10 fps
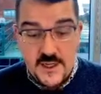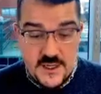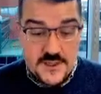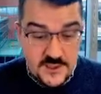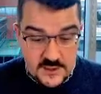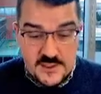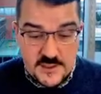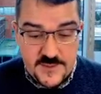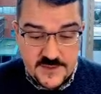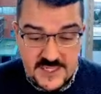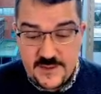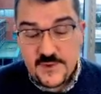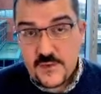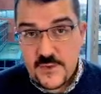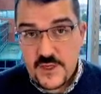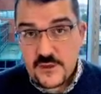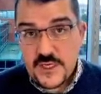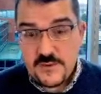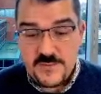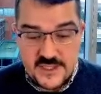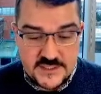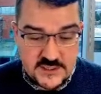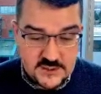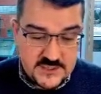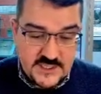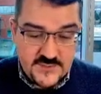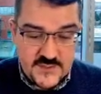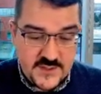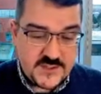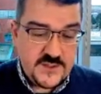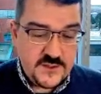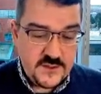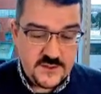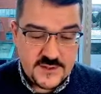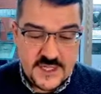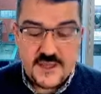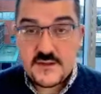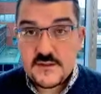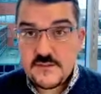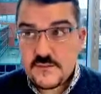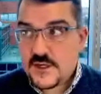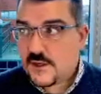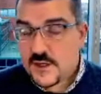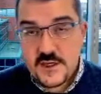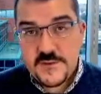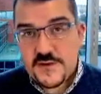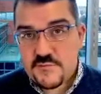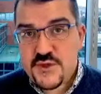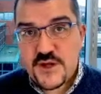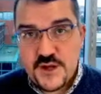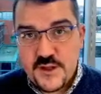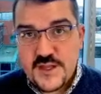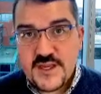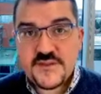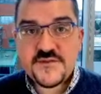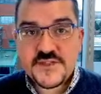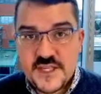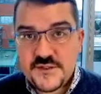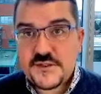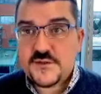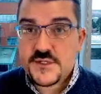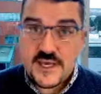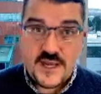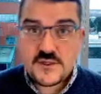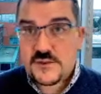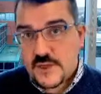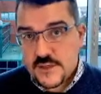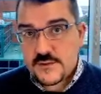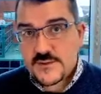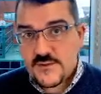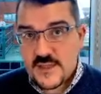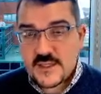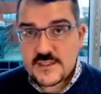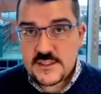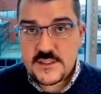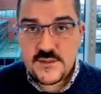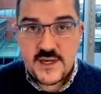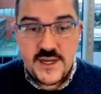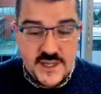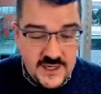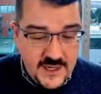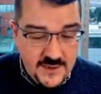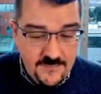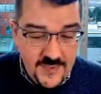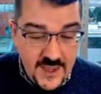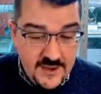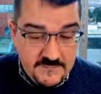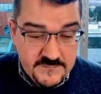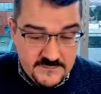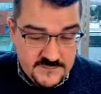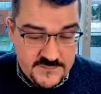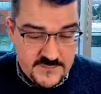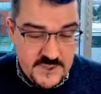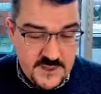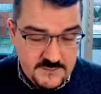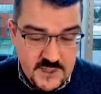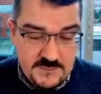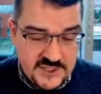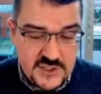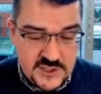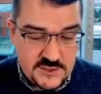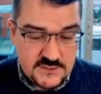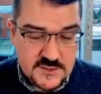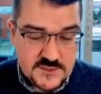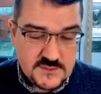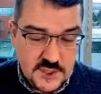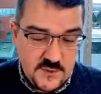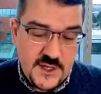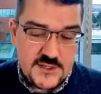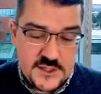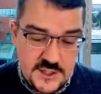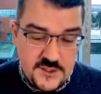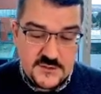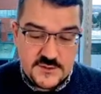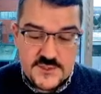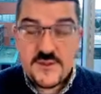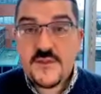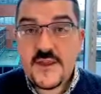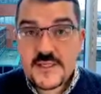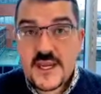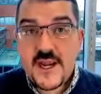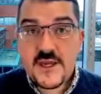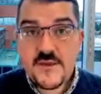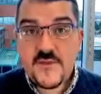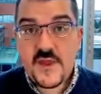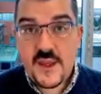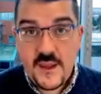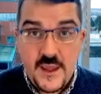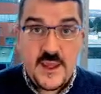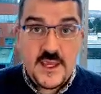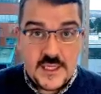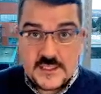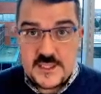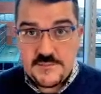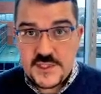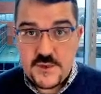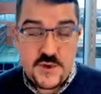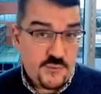You'll also be able to keep it when you're done, because it turns out that this little kit, well, you're going to be able to plug all kinds of sensors and actuators and things into it, and a bunch of students go on to use this kind of thing in subsequent